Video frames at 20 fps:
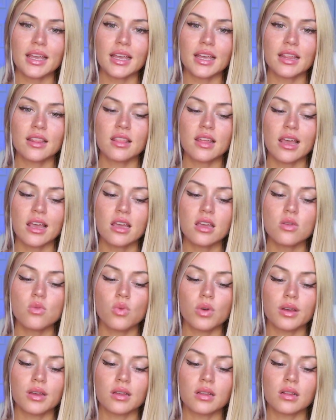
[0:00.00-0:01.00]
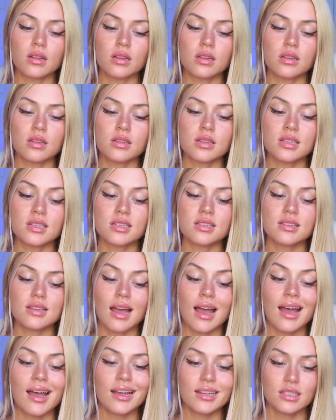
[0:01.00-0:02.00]
they will
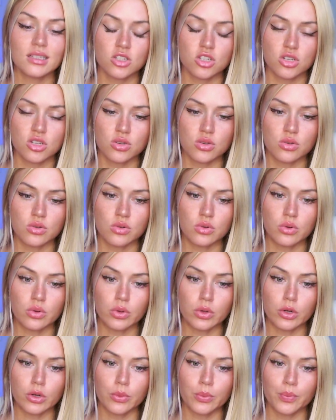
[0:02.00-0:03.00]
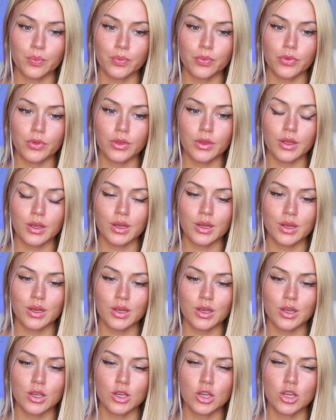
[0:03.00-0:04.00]
decide to
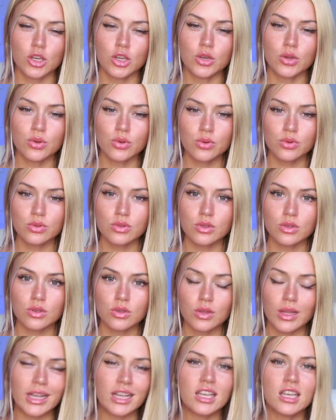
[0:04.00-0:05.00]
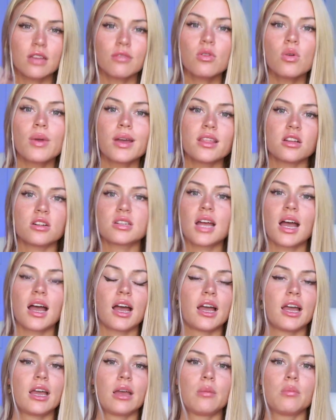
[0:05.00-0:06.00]
give away their
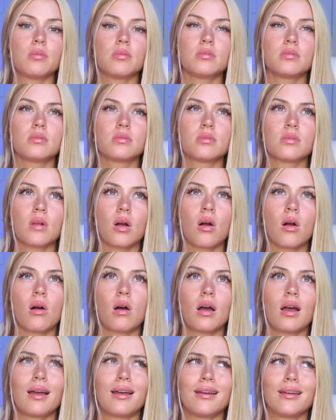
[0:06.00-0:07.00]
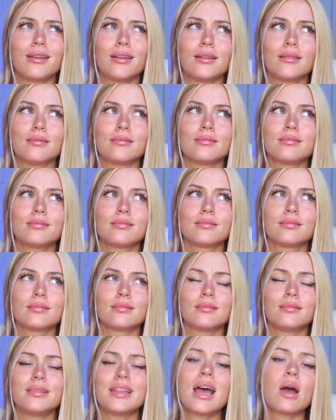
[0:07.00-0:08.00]
time on
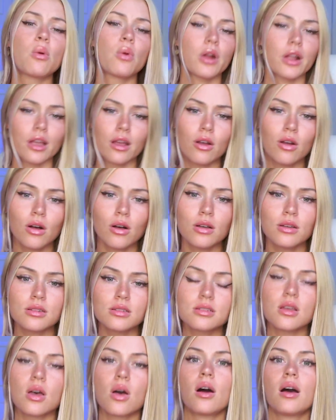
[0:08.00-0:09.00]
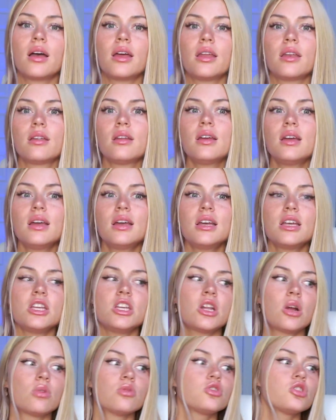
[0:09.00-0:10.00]
networking calls, on,
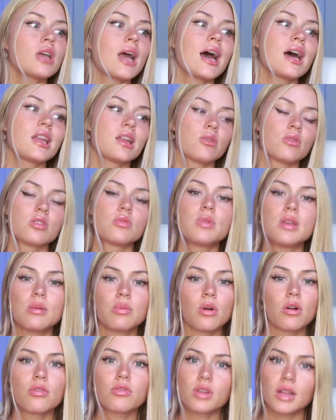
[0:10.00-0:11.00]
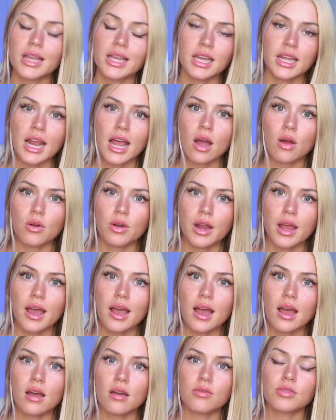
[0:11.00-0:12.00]
chatting with people for like an hour and a
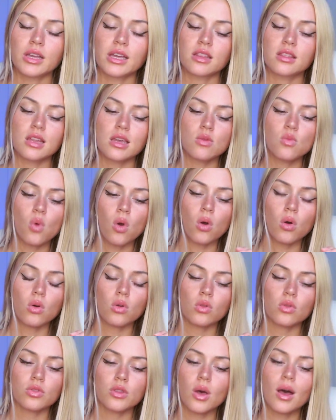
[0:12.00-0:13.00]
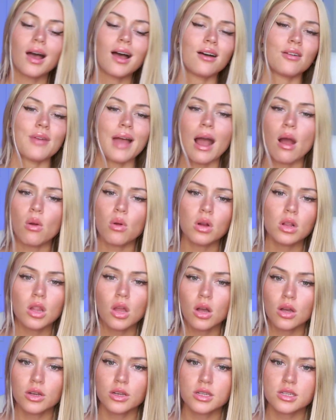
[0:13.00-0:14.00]
half. Like they'll have
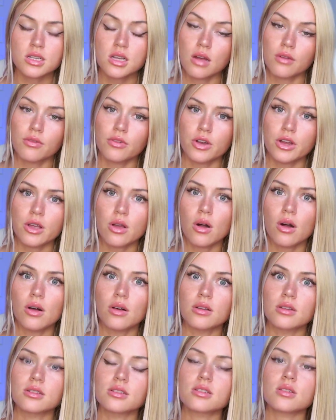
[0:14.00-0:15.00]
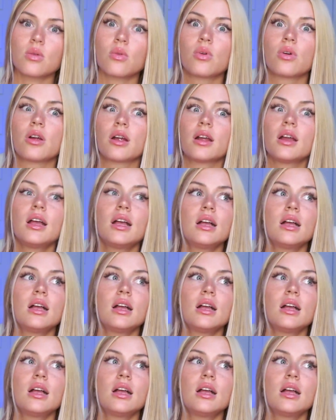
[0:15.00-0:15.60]
hour-long discovery calls or